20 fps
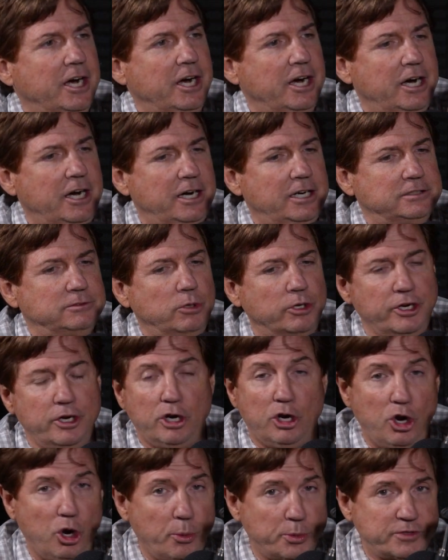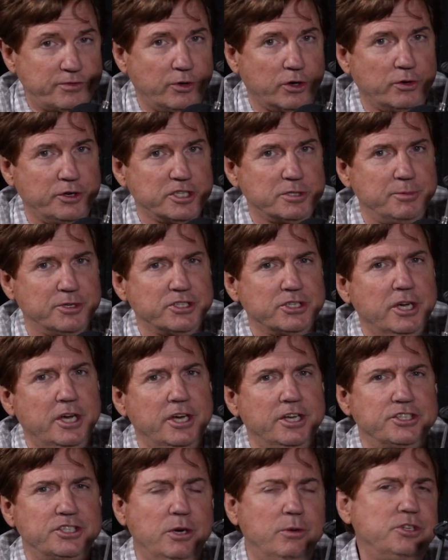What are your hopes for Christmas?
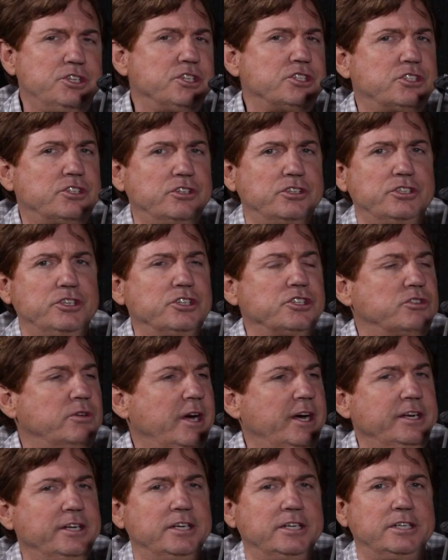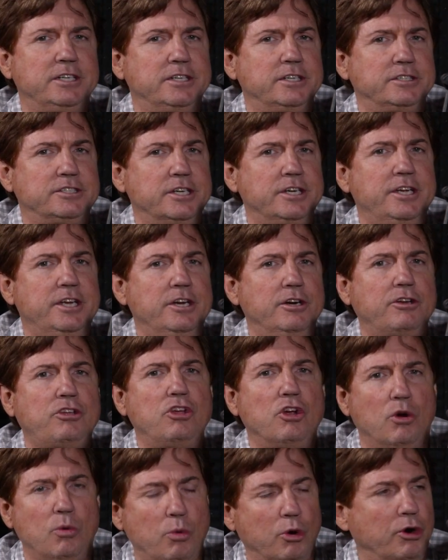So just trying to hear
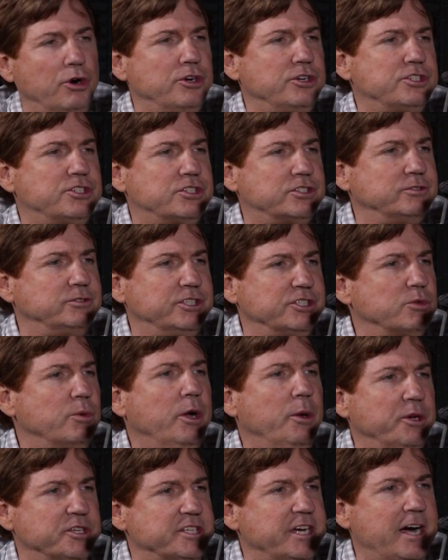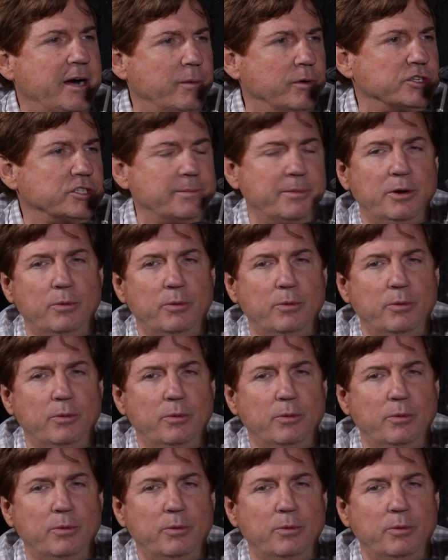your words as well as ours.